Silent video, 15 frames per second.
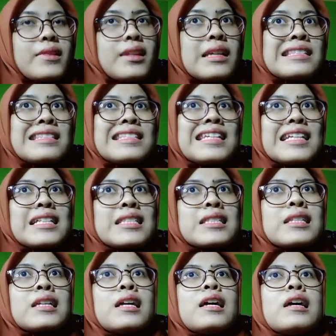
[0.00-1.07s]
6.
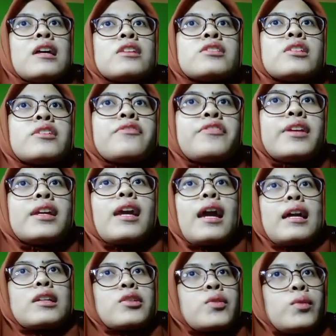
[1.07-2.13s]
Serving
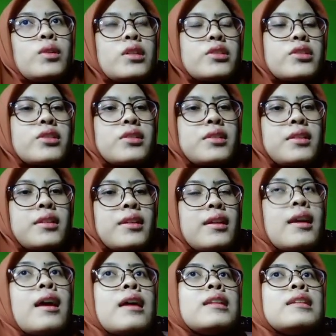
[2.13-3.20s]
and tools.
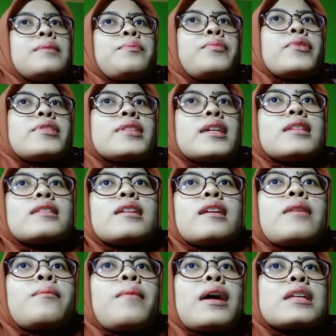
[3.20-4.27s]
The presenter
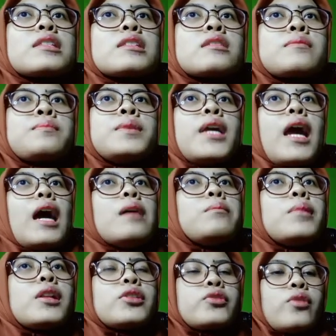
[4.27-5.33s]
must be
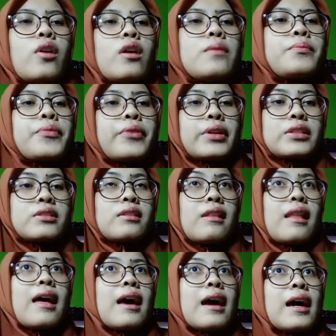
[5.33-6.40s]
able to operate
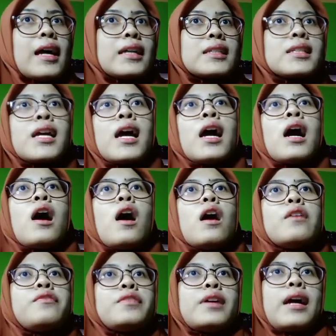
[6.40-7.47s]
slide,
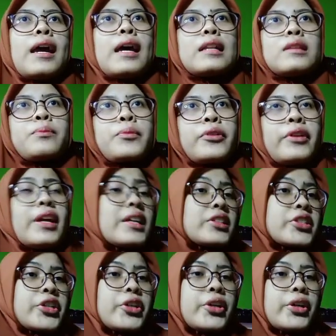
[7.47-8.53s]
overhead
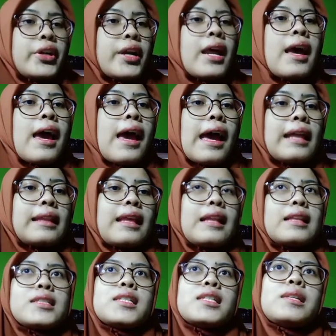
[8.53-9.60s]
projector, and
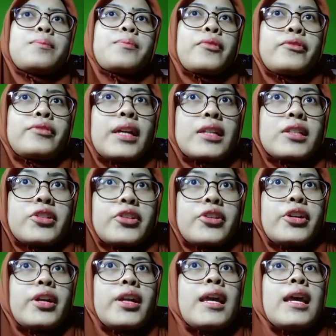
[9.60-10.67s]
LCD projector.
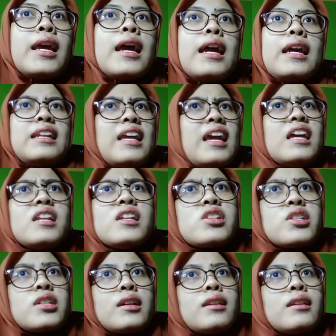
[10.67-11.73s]
In
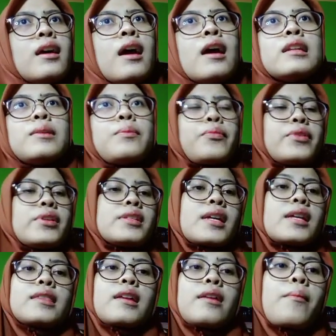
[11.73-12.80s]
addition, the
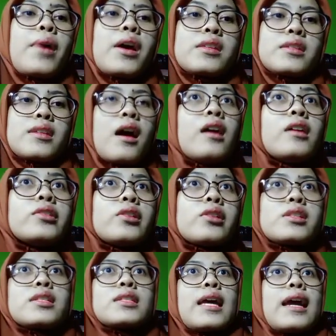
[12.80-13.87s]
presenter must
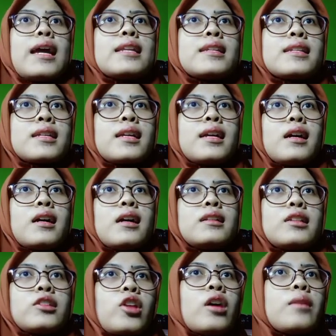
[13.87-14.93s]
understand the
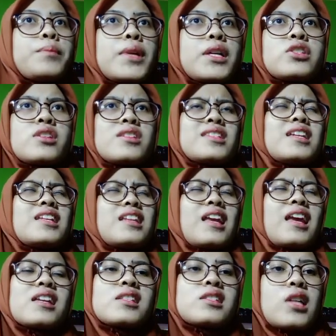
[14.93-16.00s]
topic just in
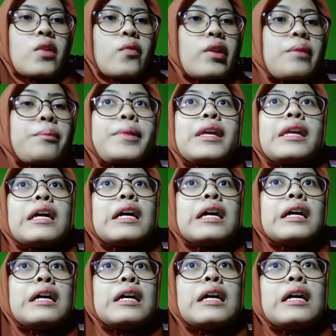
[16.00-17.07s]
case there will be
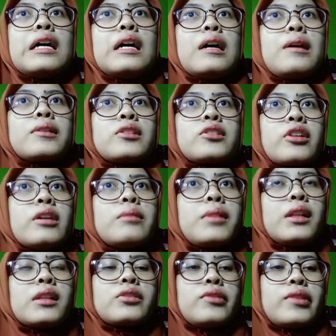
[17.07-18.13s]

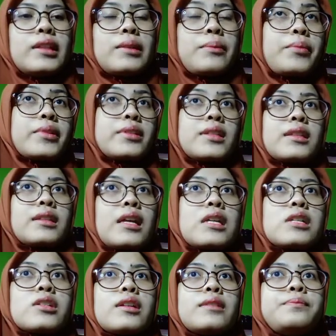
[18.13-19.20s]
trouble during the
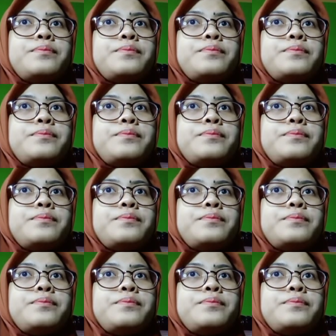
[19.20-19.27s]
presentation.